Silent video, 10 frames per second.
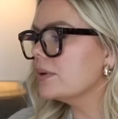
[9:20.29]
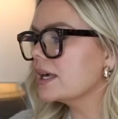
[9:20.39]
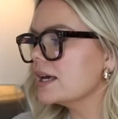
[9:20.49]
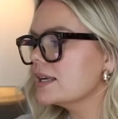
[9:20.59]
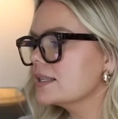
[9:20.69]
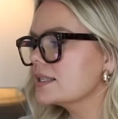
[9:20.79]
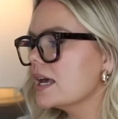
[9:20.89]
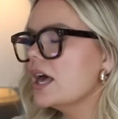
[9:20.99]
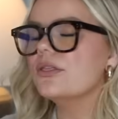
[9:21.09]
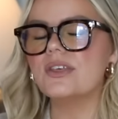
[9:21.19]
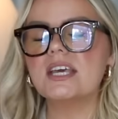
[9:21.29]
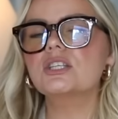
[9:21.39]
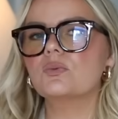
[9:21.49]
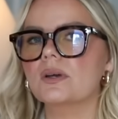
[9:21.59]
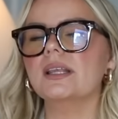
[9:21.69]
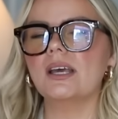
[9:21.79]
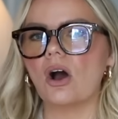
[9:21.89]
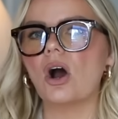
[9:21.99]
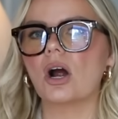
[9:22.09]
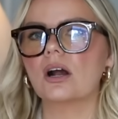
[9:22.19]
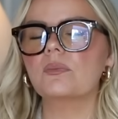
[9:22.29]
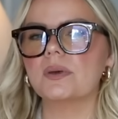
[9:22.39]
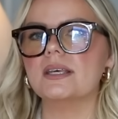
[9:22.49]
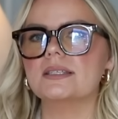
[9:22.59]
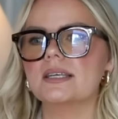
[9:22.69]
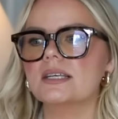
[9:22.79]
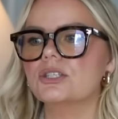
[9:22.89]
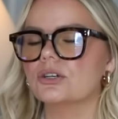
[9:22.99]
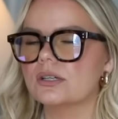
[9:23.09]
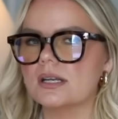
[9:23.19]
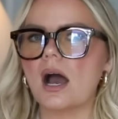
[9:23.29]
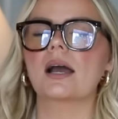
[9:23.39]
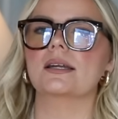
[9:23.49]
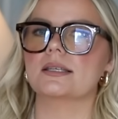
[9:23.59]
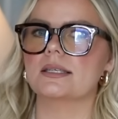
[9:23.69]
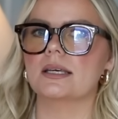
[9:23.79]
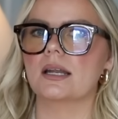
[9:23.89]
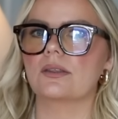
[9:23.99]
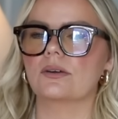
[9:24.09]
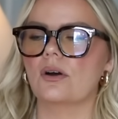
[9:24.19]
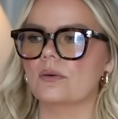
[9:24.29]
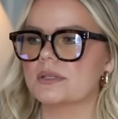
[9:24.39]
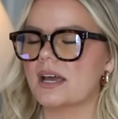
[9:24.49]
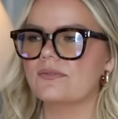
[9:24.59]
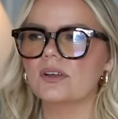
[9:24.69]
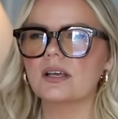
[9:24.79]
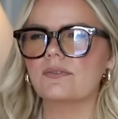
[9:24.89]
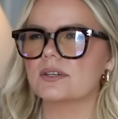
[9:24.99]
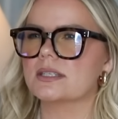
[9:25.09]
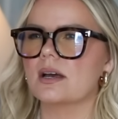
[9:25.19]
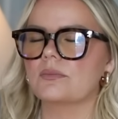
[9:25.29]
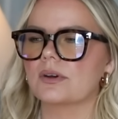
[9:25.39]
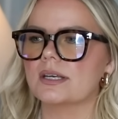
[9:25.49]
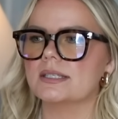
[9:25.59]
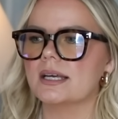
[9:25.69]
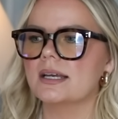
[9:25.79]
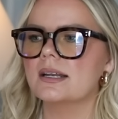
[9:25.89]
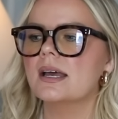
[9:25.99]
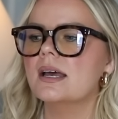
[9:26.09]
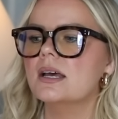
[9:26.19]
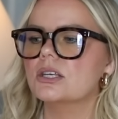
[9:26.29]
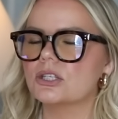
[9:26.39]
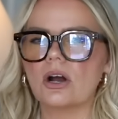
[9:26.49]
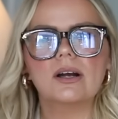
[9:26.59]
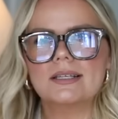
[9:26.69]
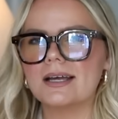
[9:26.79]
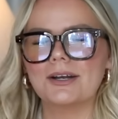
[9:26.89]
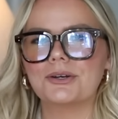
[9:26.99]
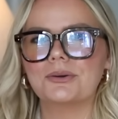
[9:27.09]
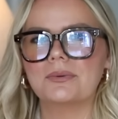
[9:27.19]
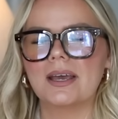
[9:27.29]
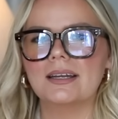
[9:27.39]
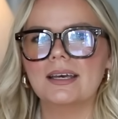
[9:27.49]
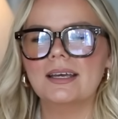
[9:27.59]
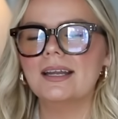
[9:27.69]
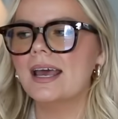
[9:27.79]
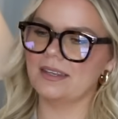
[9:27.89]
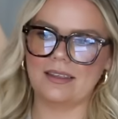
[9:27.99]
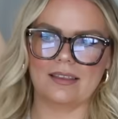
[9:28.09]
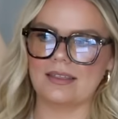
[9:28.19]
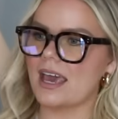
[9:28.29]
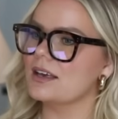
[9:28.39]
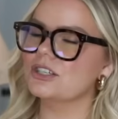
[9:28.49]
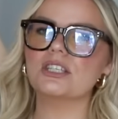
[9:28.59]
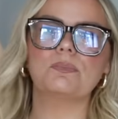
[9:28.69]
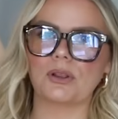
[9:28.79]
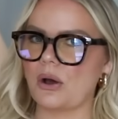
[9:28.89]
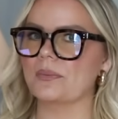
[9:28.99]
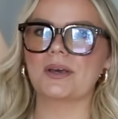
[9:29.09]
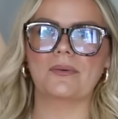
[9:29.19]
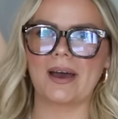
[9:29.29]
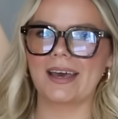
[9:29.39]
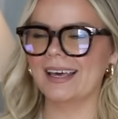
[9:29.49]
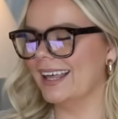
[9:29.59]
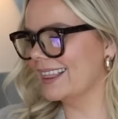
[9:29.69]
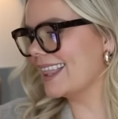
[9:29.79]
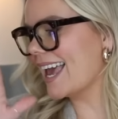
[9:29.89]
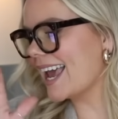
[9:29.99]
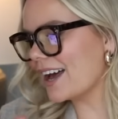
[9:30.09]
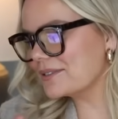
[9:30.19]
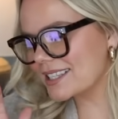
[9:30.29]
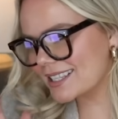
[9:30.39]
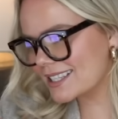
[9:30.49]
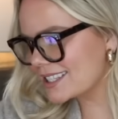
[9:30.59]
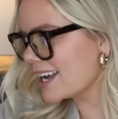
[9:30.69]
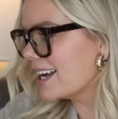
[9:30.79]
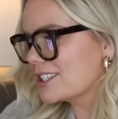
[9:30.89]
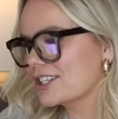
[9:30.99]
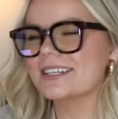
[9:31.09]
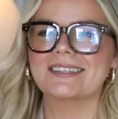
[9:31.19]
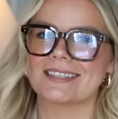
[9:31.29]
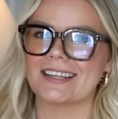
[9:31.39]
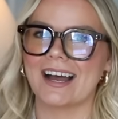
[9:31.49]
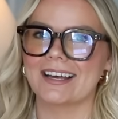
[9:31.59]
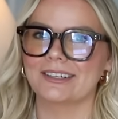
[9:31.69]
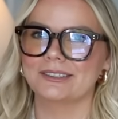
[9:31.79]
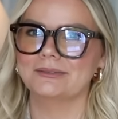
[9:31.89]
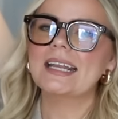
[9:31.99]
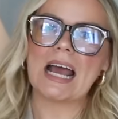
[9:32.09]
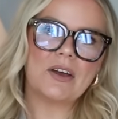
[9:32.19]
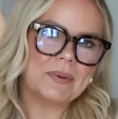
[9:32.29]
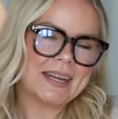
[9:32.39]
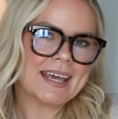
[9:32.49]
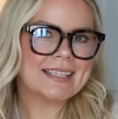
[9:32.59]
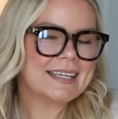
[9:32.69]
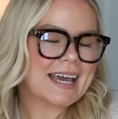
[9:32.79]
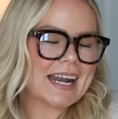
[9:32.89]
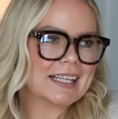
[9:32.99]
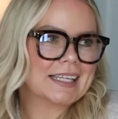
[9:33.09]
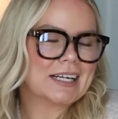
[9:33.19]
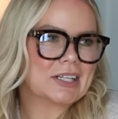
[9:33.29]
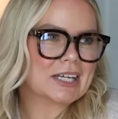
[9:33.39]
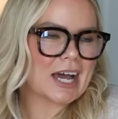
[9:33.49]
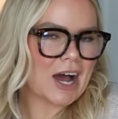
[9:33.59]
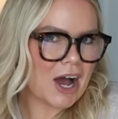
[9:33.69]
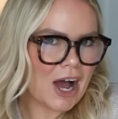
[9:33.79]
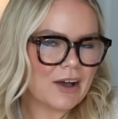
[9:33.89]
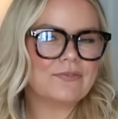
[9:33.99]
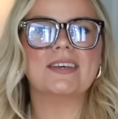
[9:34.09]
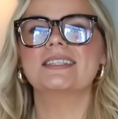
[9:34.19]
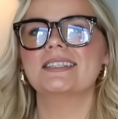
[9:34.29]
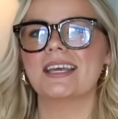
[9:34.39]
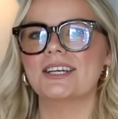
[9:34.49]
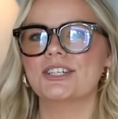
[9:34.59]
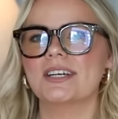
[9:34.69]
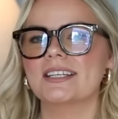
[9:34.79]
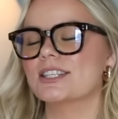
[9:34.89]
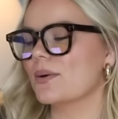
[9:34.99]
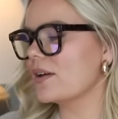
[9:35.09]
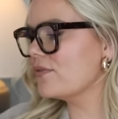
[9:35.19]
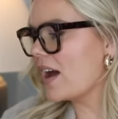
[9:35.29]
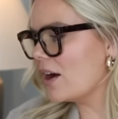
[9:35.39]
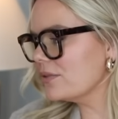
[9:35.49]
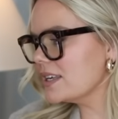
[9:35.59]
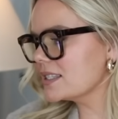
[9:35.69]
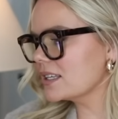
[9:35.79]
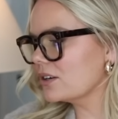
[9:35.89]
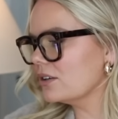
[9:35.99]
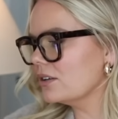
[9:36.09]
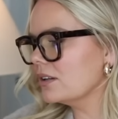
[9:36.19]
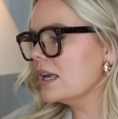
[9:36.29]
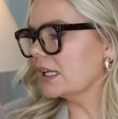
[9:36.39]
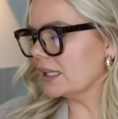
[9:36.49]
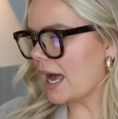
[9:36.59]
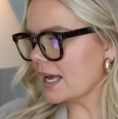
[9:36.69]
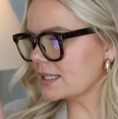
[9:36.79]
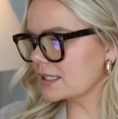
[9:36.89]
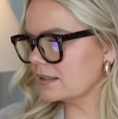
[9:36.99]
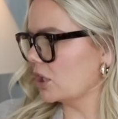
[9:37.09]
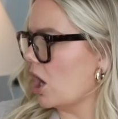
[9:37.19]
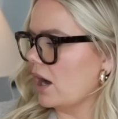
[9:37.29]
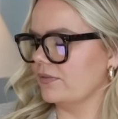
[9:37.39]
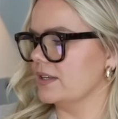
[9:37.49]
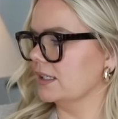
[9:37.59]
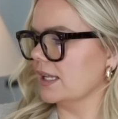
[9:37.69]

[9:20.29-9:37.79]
because these really are pieces you're not gonna see in other homes. I feel like for some reason, Zara's underrated. They just blow me away. They have such good style. Now, I've been hinting at a little coffee station. So I found these little glass coffee